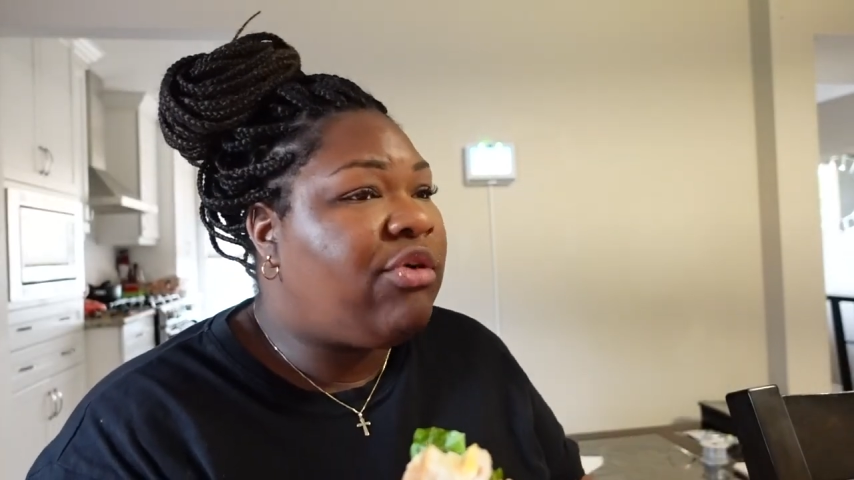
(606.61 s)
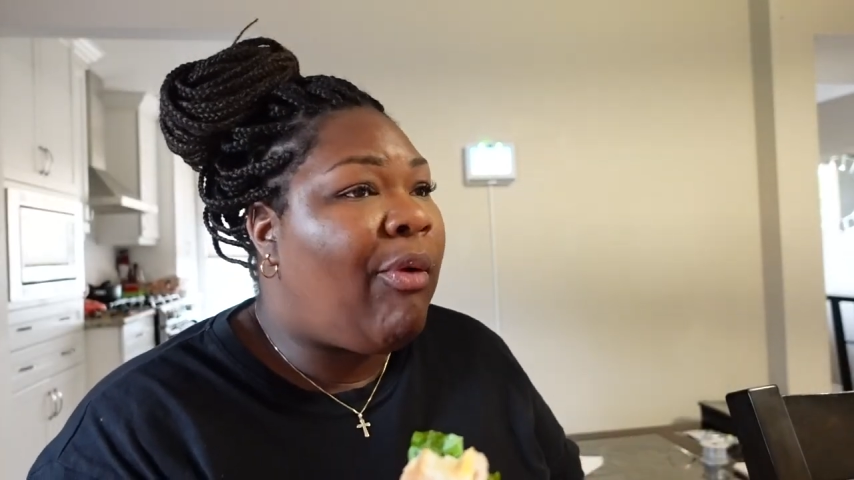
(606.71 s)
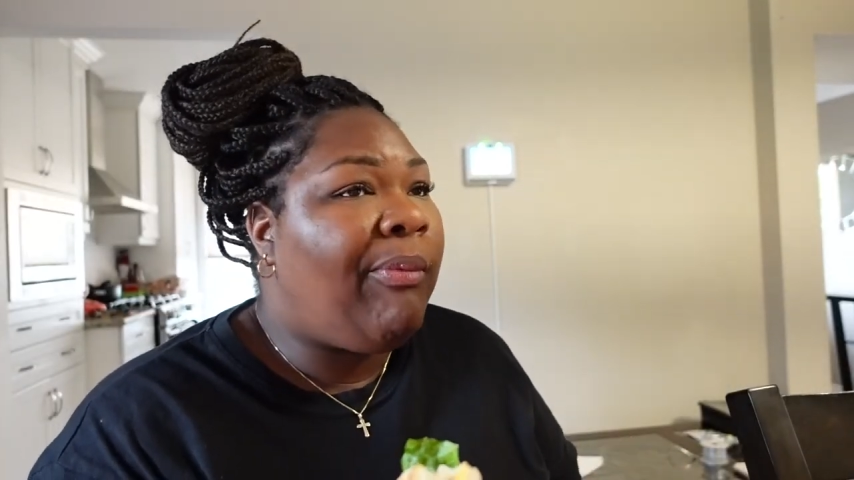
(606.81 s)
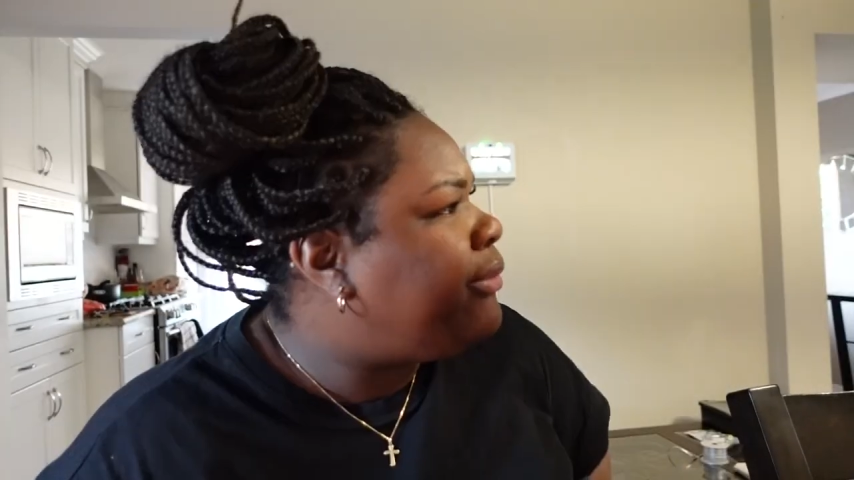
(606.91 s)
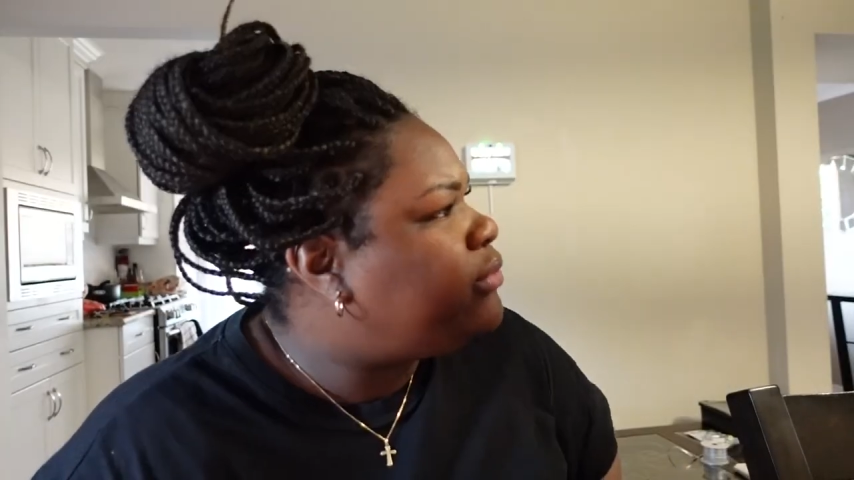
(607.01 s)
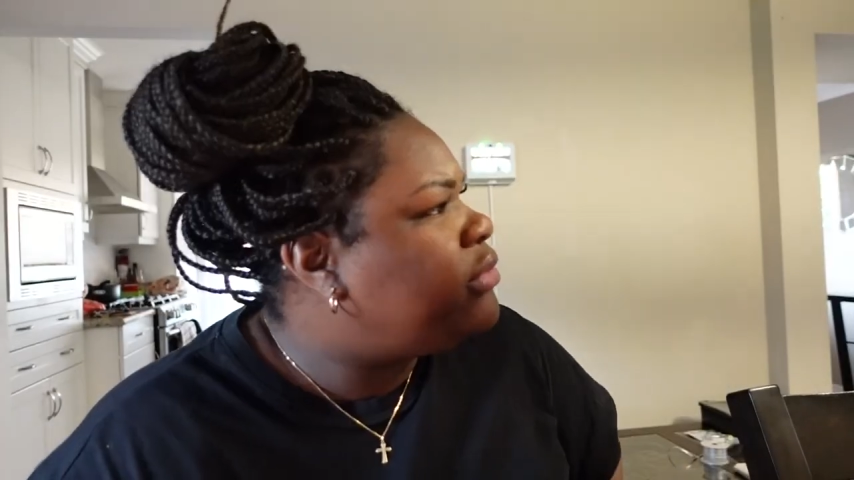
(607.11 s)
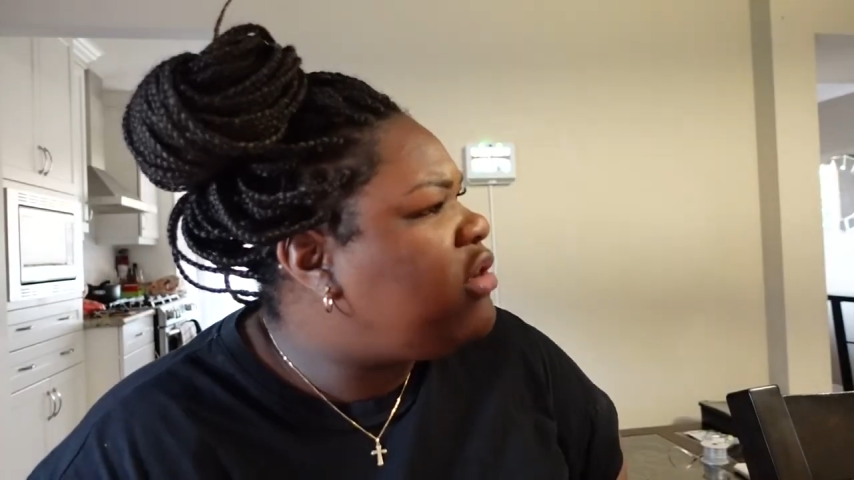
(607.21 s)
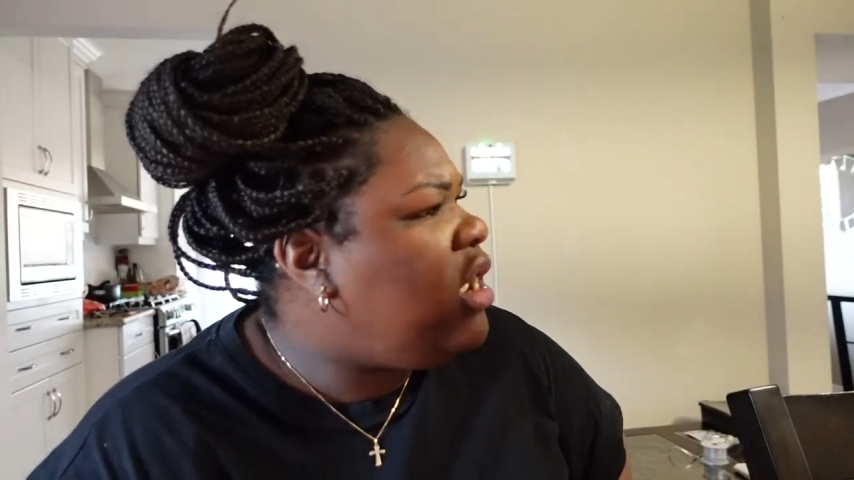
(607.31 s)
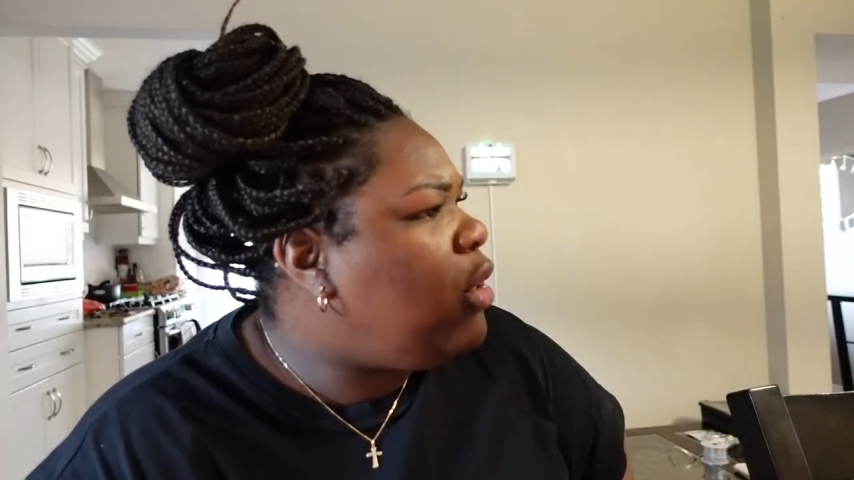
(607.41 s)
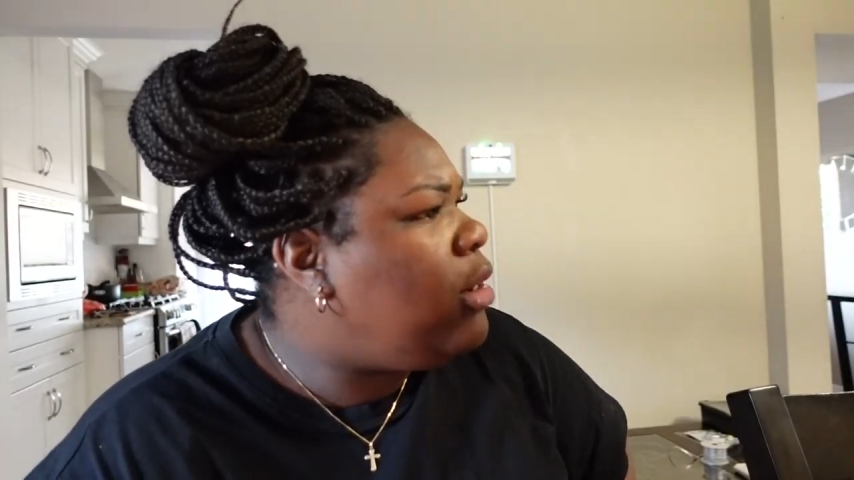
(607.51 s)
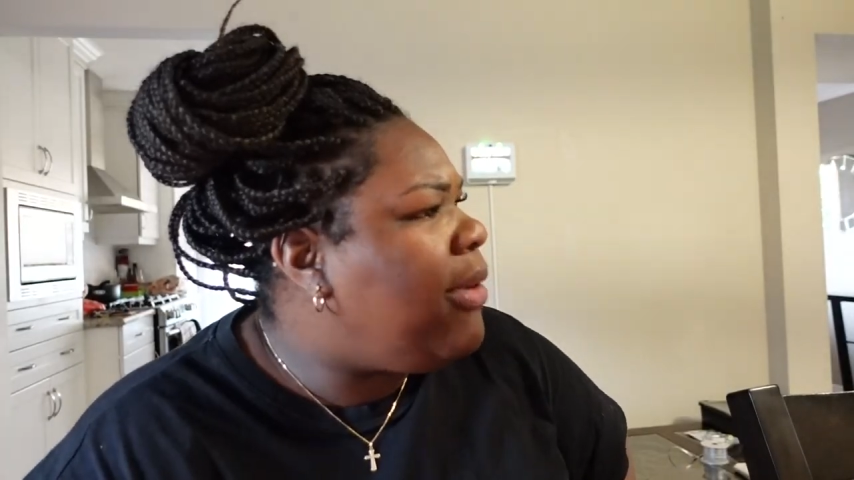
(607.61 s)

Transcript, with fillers: When did I go to